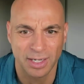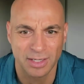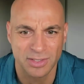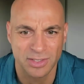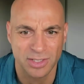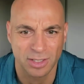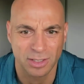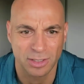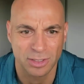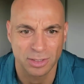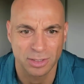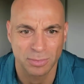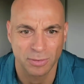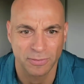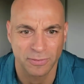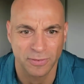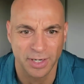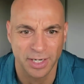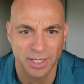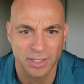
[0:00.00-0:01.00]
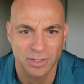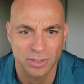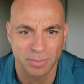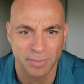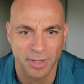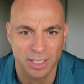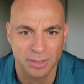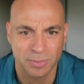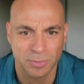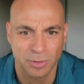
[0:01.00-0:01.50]
and is eligible for angel
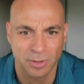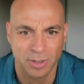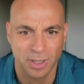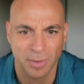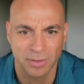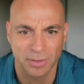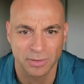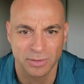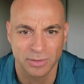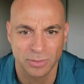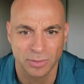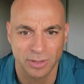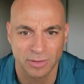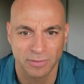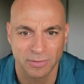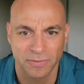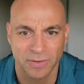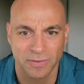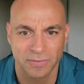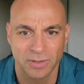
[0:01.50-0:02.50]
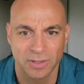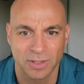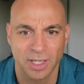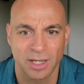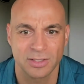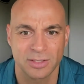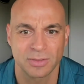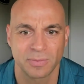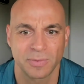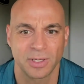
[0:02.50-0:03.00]
match program up to
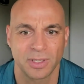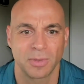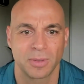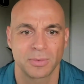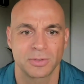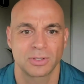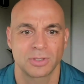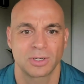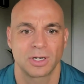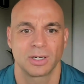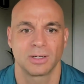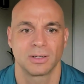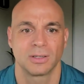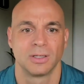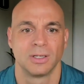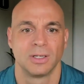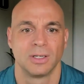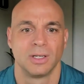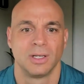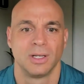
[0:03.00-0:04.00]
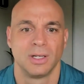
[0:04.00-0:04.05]
250,000, but I'm not sure how to